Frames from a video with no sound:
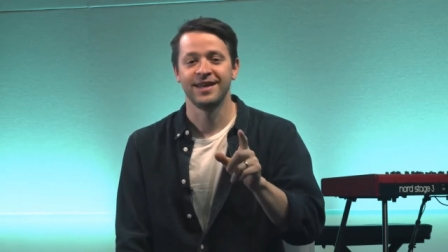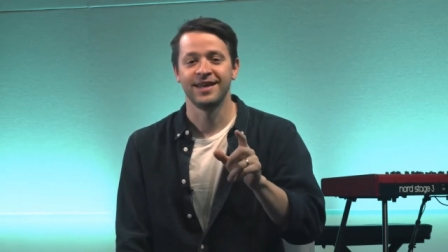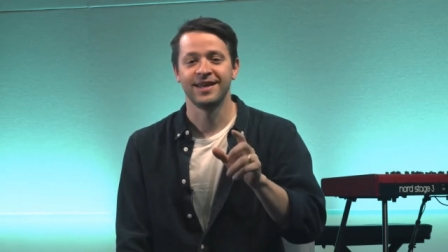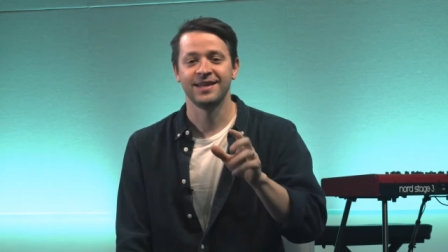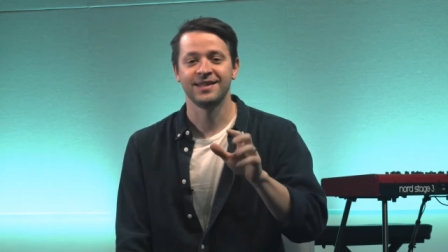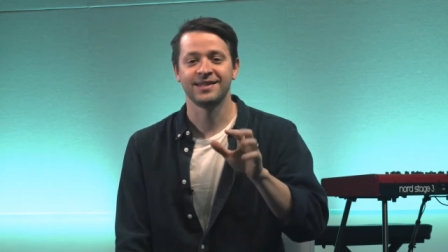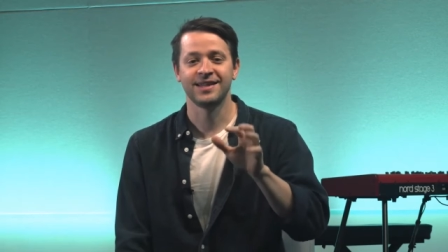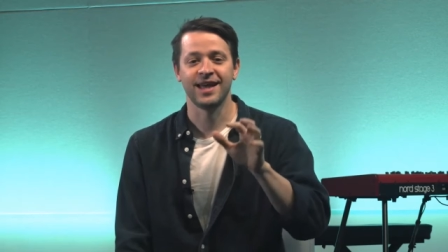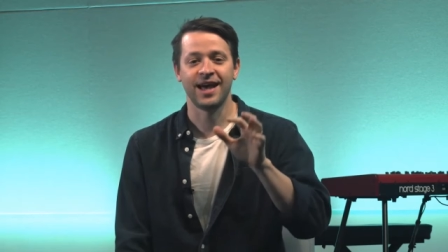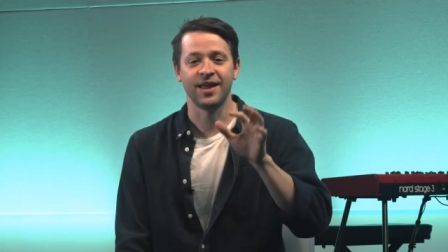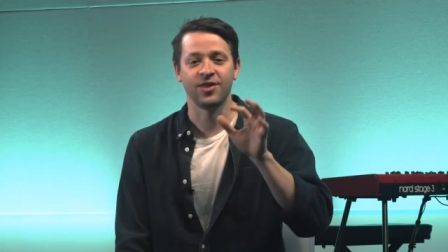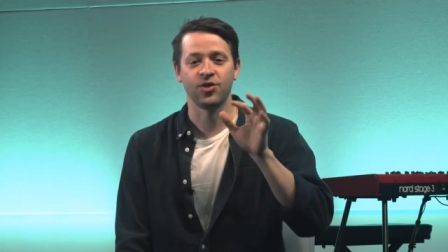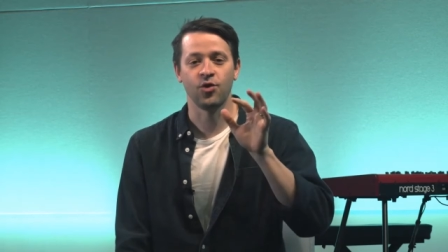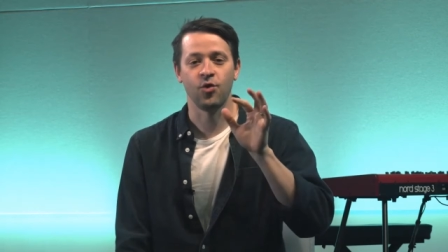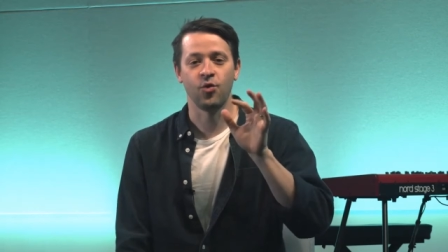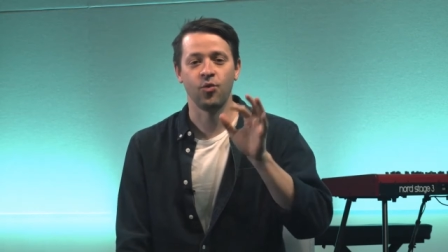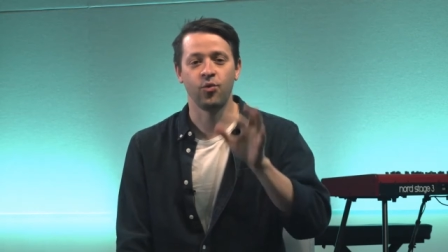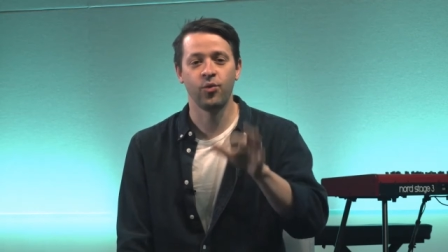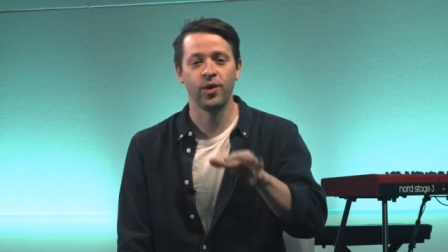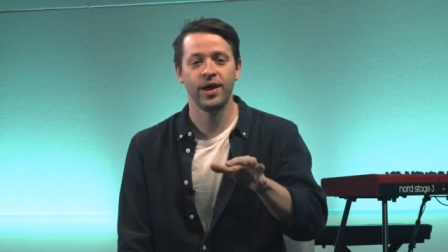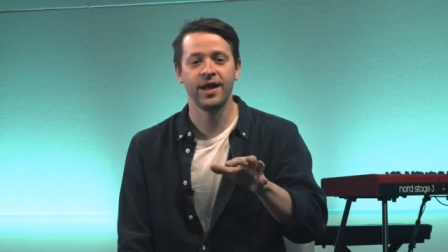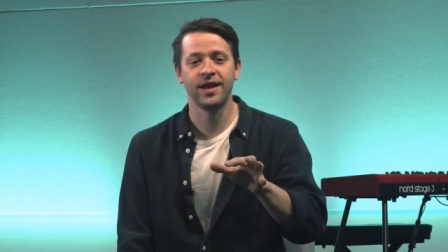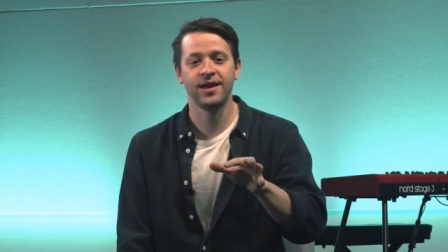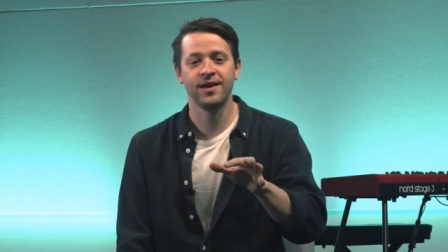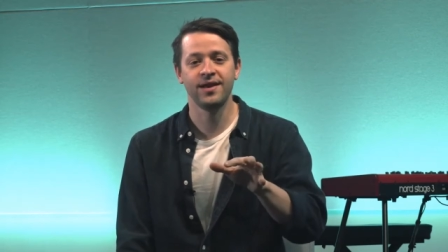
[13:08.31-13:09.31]
is that the
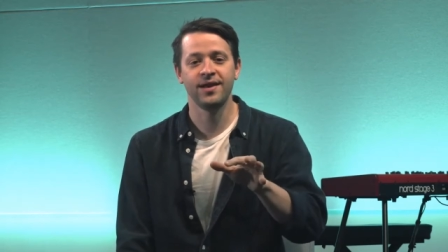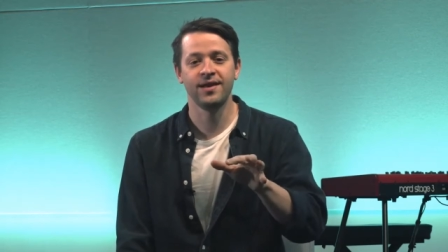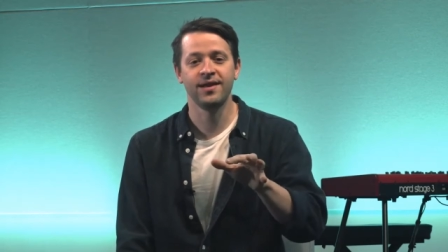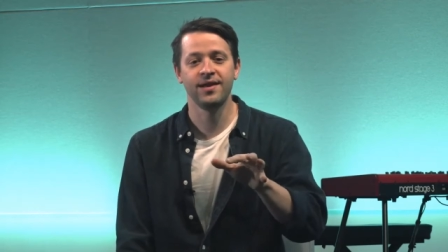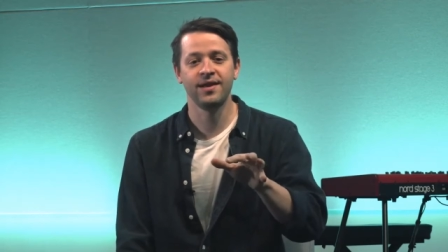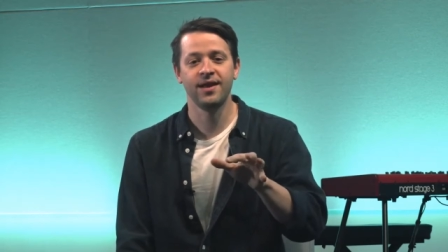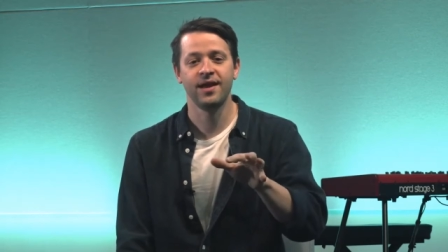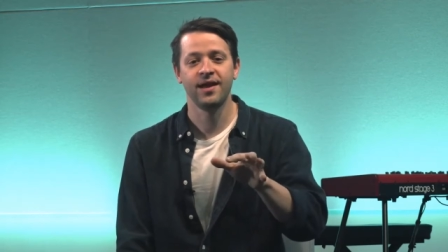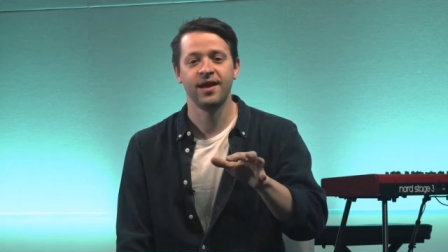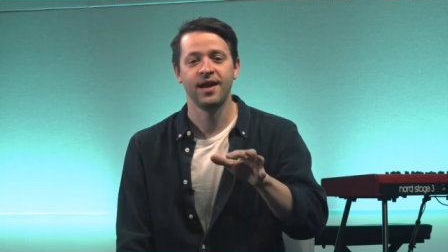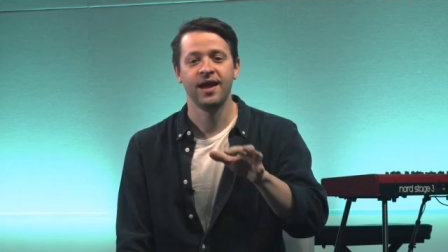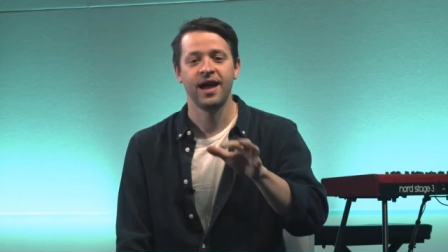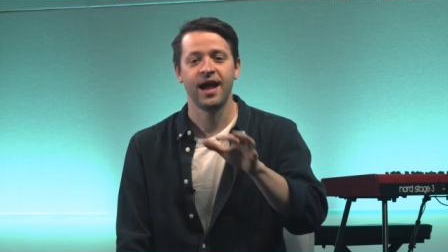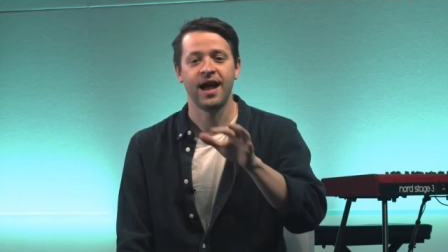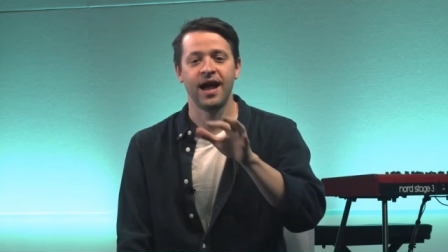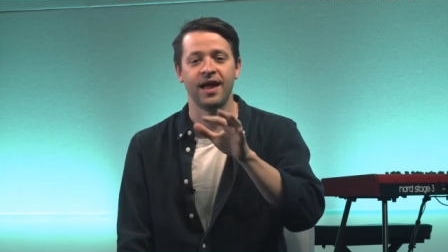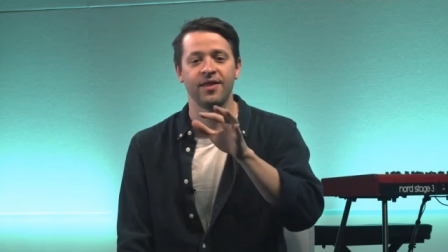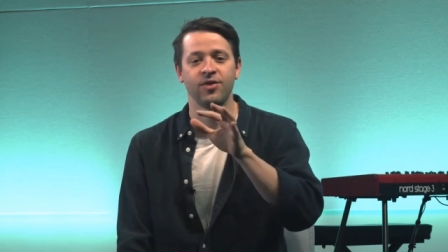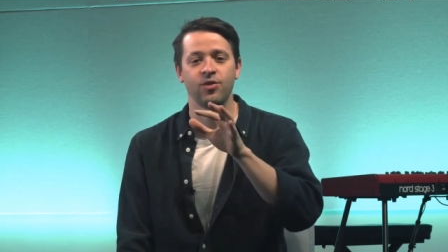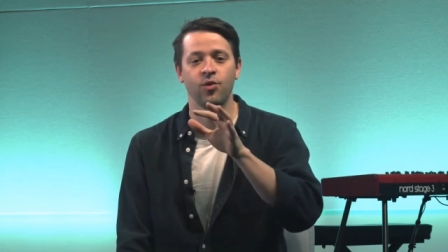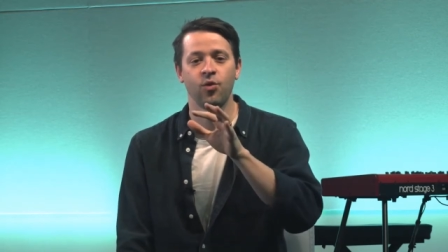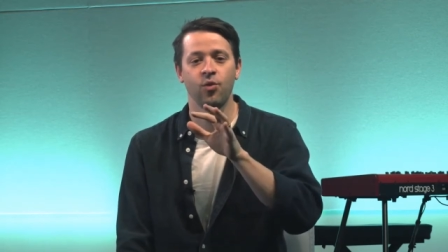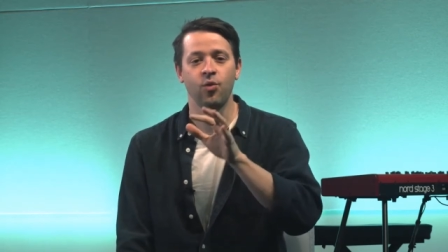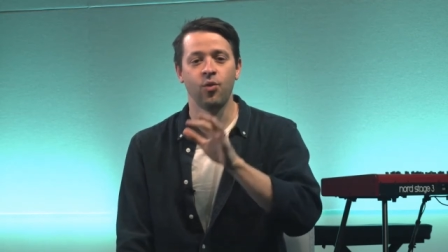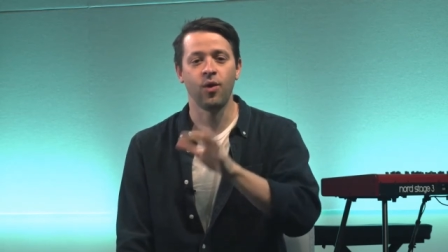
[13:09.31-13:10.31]
wind
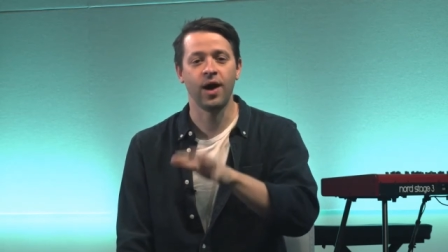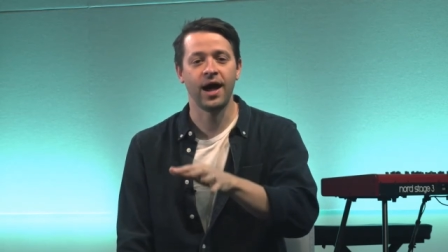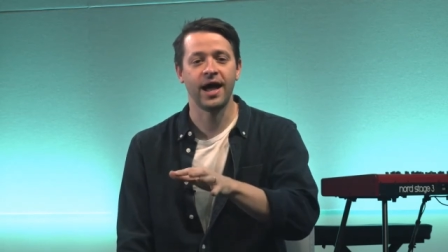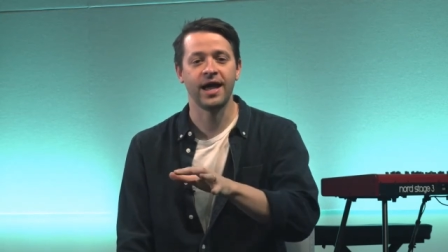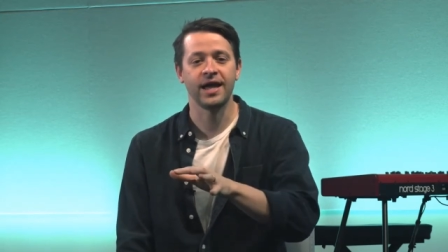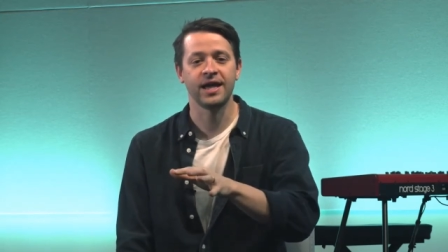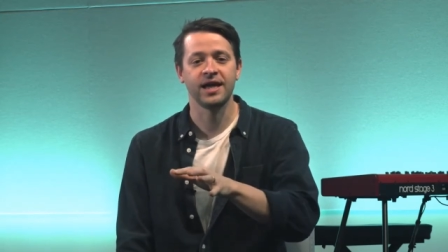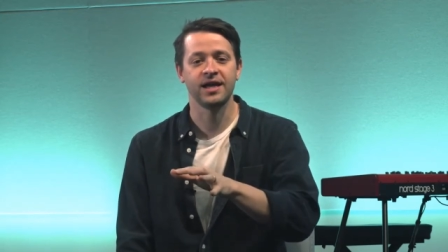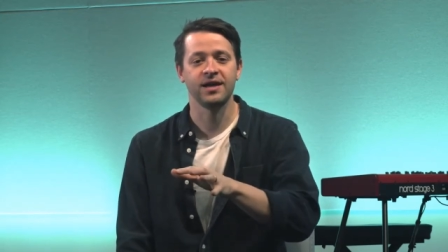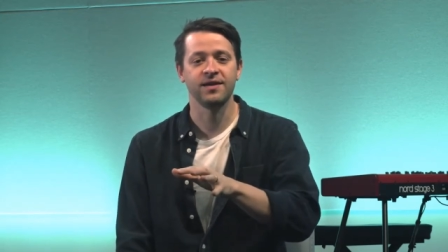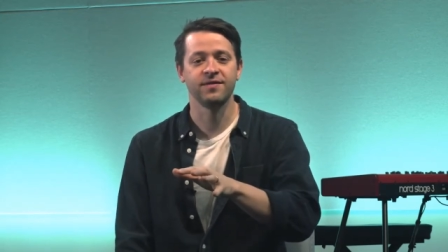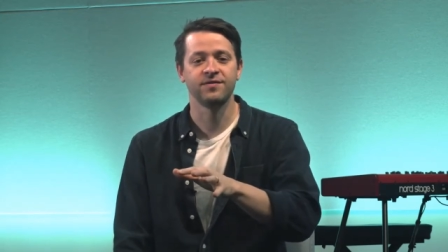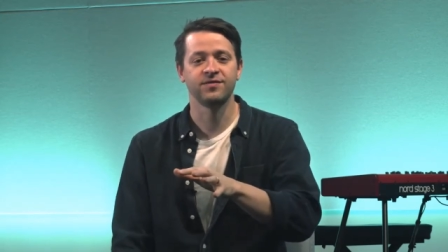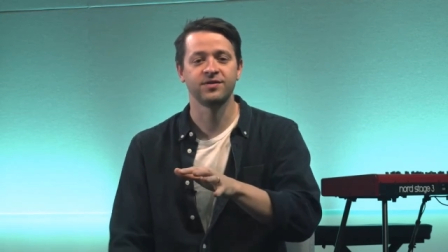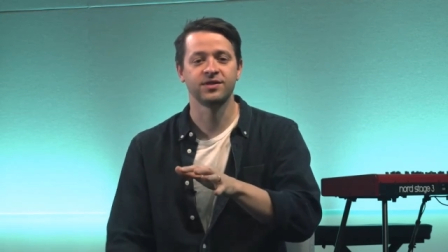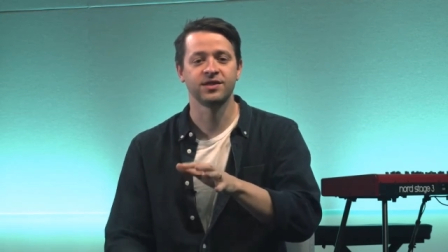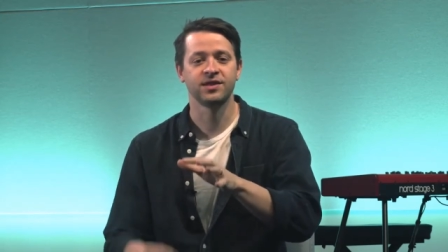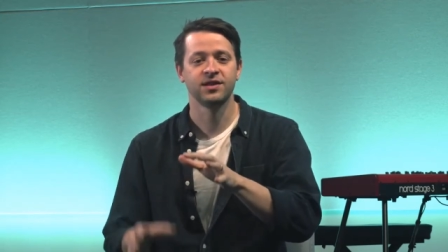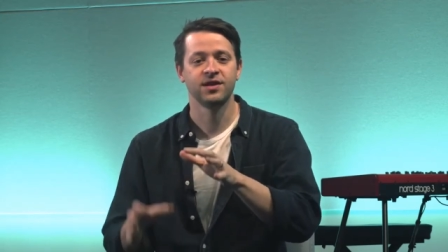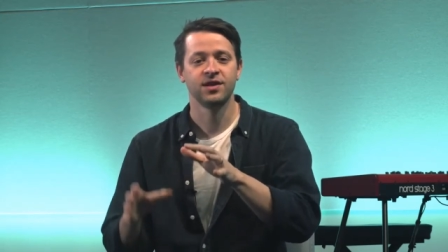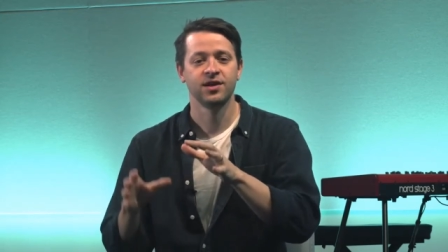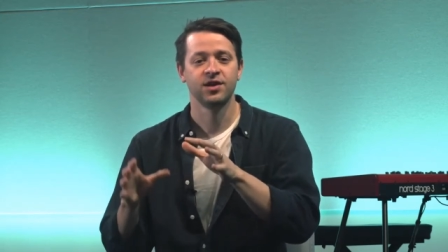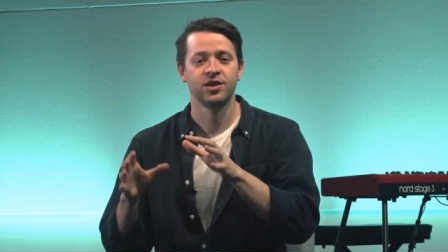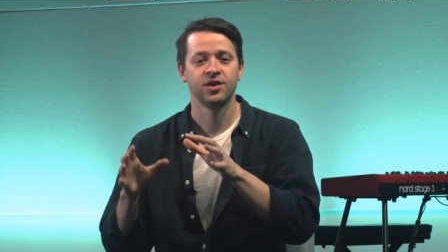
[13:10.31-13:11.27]
and the waves